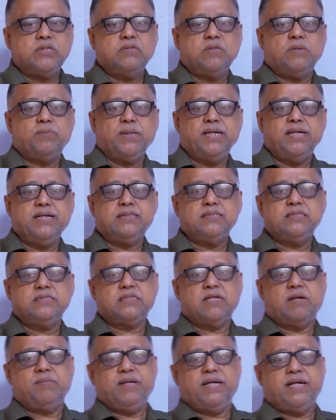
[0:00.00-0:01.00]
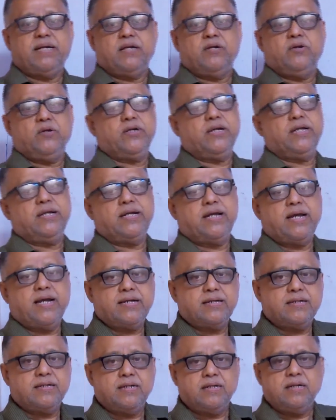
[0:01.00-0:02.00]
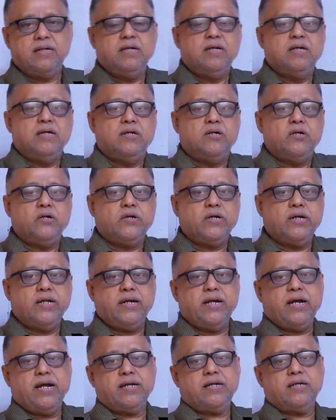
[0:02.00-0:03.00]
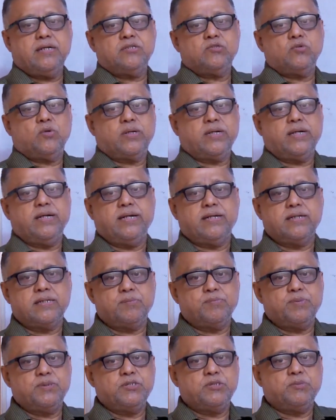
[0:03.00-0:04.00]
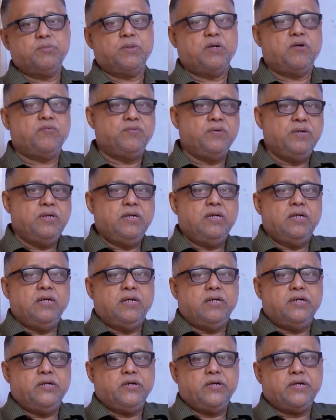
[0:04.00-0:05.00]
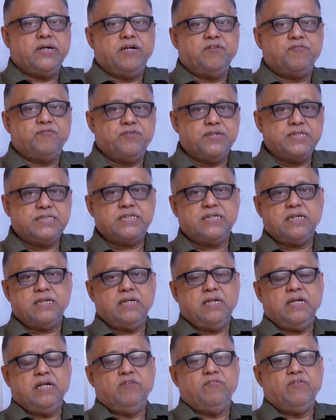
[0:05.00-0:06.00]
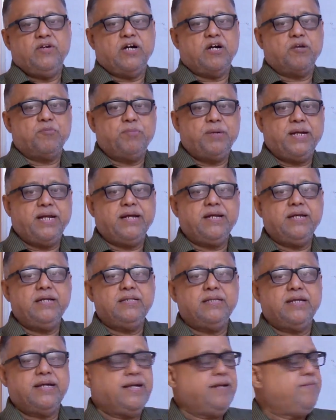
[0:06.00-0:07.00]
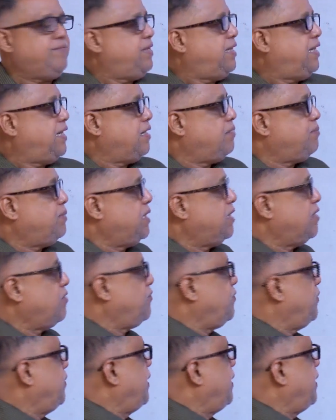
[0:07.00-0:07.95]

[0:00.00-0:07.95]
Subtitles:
of the applications coming in a nuclear reactor. Nuclear reactor is working under the principle of nuclear fission. We are breaking the heavy element of